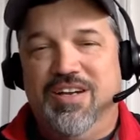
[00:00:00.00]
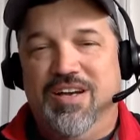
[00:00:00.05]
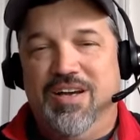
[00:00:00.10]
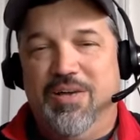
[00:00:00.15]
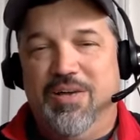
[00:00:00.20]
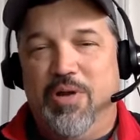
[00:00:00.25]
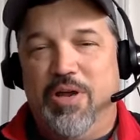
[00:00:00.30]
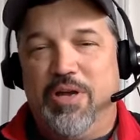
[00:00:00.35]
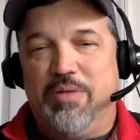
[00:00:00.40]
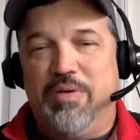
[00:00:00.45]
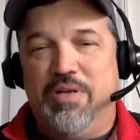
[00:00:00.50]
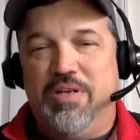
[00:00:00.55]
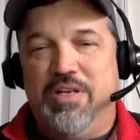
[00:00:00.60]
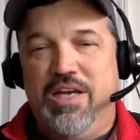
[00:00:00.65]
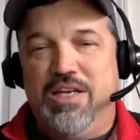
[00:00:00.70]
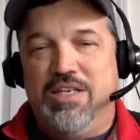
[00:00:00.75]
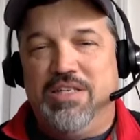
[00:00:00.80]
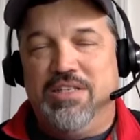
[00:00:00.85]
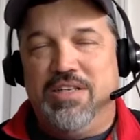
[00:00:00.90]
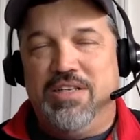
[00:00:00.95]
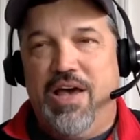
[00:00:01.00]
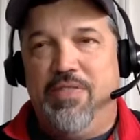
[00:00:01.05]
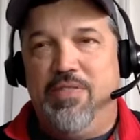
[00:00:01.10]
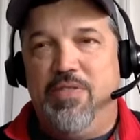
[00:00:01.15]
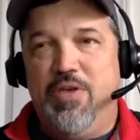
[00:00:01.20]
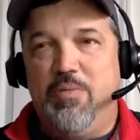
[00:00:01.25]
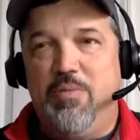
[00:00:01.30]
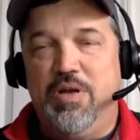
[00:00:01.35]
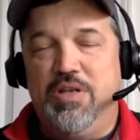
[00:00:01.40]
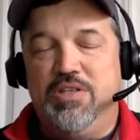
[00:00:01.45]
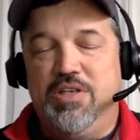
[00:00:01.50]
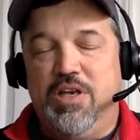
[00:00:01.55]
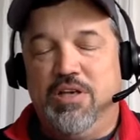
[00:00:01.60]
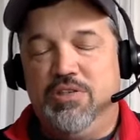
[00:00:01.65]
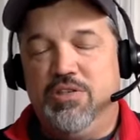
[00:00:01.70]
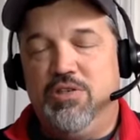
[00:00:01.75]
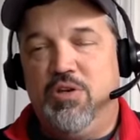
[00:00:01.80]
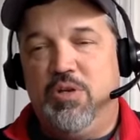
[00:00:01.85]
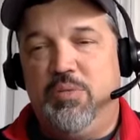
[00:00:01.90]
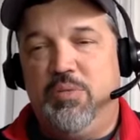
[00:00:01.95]
uh, recommendations out there. But he's
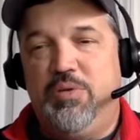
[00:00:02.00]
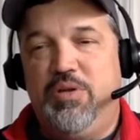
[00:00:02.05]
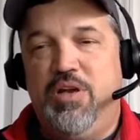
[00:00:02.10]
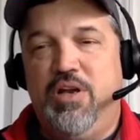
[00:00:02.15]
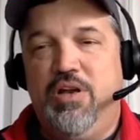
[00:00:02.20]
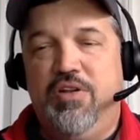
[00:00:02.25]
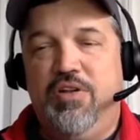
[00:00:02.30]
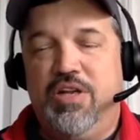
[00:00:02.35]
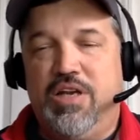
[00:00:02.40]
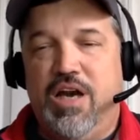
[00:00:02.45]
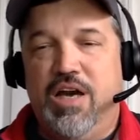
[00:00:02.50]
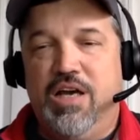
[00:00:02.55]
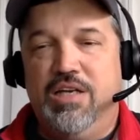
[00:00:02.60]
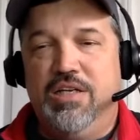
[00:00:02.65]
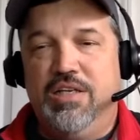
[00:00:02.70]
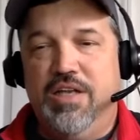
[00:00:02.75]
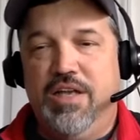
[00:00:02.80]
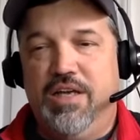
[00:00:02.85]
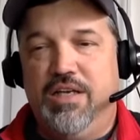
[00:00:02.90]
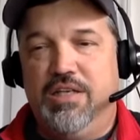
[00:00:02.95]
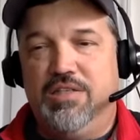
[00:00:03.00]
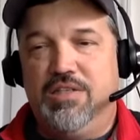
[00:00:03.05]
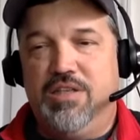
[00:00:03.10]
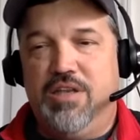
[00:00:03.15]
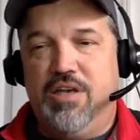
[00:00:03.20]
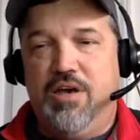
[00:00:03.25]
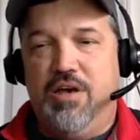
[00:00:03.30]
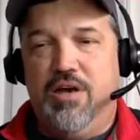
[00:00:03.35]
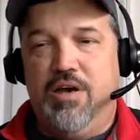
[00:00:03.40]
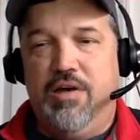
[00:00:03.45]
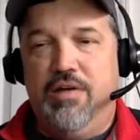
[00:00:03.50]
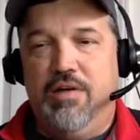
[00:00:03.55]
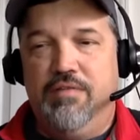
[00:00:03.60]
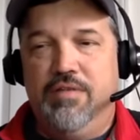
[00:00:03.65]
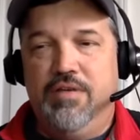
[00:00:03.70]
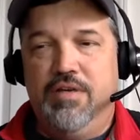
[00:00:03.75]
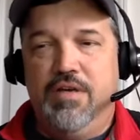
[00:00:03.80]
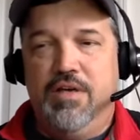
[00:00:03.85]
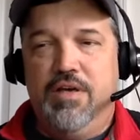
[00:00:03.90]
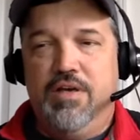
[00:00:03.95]
also going to put it in the context
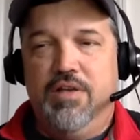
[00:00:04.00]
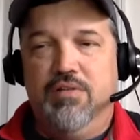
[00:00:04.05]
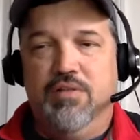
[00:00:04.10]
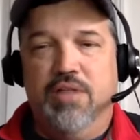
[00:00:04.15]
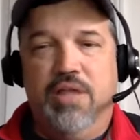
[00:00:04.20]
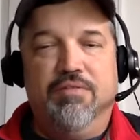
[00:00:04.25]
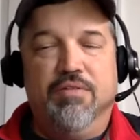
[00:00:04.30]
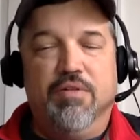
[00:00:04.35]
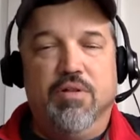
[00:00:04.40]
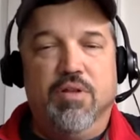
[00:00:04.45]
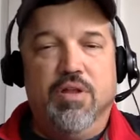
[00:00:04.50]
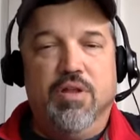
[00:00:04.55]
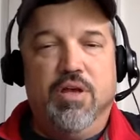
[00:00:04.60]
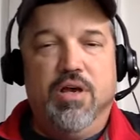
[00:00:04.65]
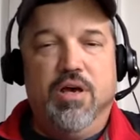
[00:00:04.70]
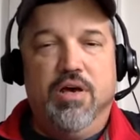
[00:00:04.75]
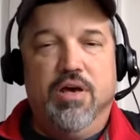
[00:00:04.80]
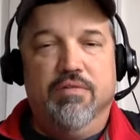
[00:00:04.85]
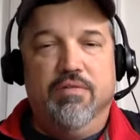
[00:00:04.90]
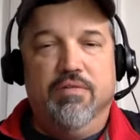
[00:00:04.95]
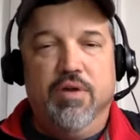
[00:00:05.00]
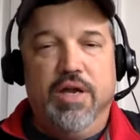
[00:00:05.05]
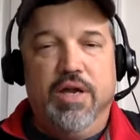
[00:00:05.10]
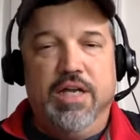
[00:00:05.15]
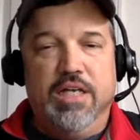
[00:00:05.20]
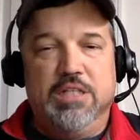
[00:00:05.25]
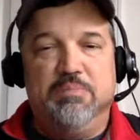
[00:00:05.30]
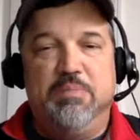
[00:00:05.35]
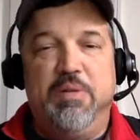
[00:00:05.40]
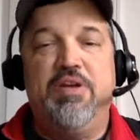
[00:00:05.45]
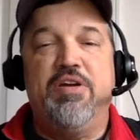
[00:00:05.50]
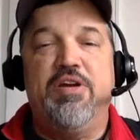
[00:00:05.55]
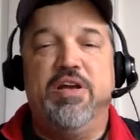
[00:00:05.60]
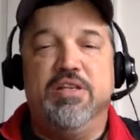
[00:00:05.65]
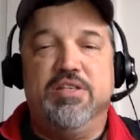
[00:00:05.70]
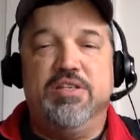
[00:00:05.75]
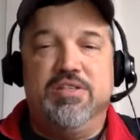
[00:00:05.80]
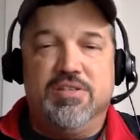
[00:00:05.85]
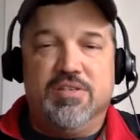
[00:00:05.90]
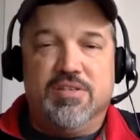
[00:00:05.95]
of level of an
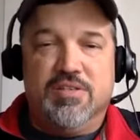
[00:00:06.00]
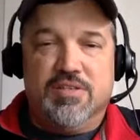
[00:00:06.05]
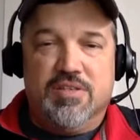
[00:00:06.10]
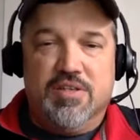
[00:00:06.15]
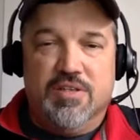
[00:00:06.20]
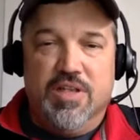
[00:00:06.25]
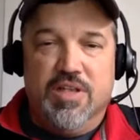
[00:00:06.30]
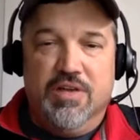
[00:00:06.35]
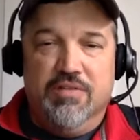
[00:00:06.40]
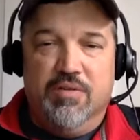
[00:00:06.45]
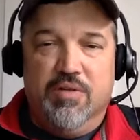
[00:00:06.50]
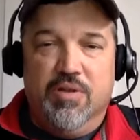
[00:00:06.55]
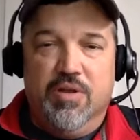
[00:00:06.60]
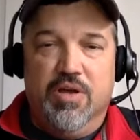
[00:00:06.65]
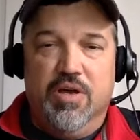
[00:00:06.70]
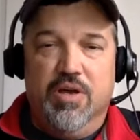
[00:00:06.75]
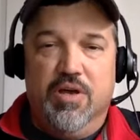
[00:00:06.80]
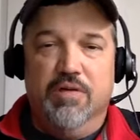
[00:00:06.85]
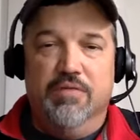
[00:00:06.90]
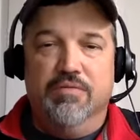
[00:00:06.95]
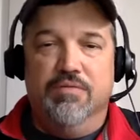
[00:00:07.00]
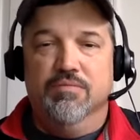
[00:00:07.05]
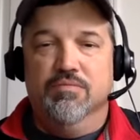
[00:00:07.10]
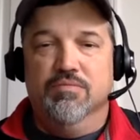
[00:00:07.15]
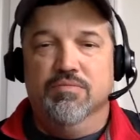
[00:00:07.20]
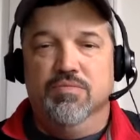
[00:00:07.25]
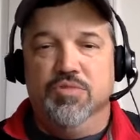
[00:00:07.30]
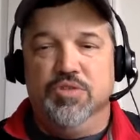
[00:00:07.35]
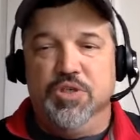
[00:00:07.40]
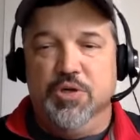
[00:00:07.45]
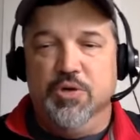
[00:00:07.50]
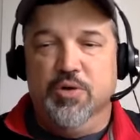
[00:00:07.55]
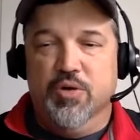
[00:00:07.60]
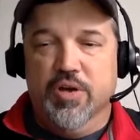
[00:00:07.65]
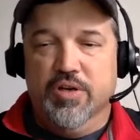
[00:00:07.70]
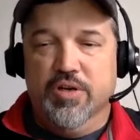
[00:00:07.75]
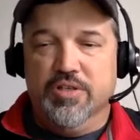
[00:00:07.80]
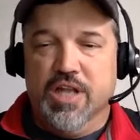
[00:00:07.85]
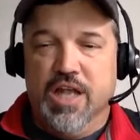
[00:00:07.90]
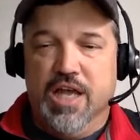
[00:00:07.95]
experience level of
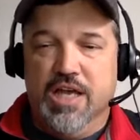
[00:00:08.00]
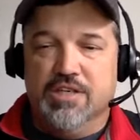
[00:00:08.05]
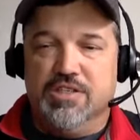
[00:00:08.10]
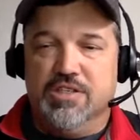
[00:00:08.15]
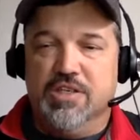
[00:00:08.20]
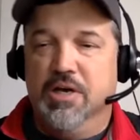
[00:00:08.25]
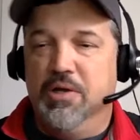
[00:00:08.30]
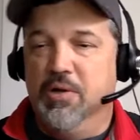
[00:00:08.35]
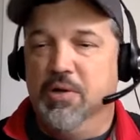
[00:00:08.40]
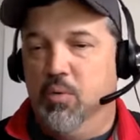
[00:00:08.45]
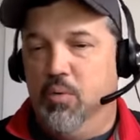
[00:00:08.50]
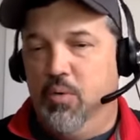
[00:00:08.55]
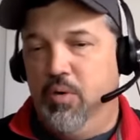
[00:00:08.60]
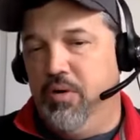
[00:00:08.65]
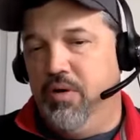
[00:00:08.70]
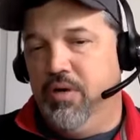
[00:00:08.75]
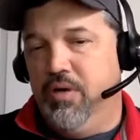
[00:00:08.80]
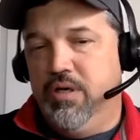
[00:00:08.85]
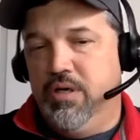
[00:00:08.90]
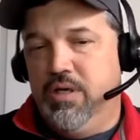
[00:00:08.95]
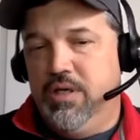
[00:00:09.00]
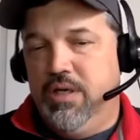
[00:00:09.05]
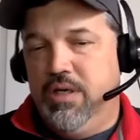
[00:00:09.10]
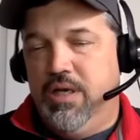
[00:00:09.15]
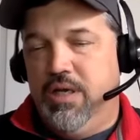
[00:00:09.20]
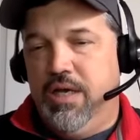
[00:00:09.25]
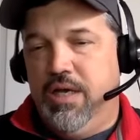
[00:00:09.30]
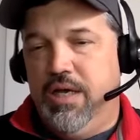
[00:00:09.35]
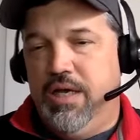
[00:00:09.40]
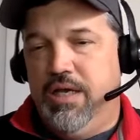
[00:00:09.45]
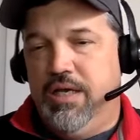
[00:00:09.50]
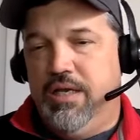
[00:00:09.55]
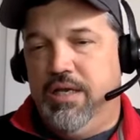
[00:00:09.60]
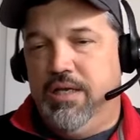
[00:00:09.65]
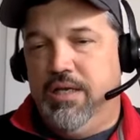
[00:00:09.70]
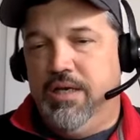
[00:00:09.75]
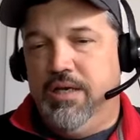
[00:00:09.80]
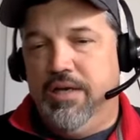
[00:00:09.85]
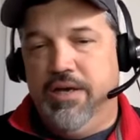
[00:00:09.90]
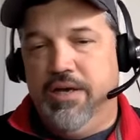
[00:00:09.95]
shooter slash gun owner. And
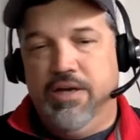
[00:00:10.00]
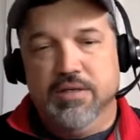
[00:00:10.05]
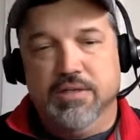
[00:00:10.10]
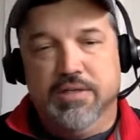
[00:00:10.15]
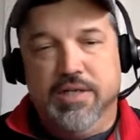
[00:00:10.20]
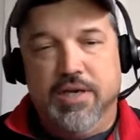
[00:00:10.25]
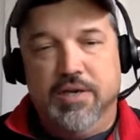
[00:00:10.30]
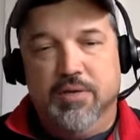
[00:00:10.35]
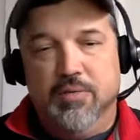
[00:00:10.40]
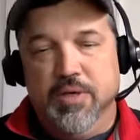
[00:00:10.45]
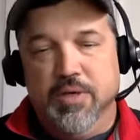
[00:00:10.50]
uh, Eric, take it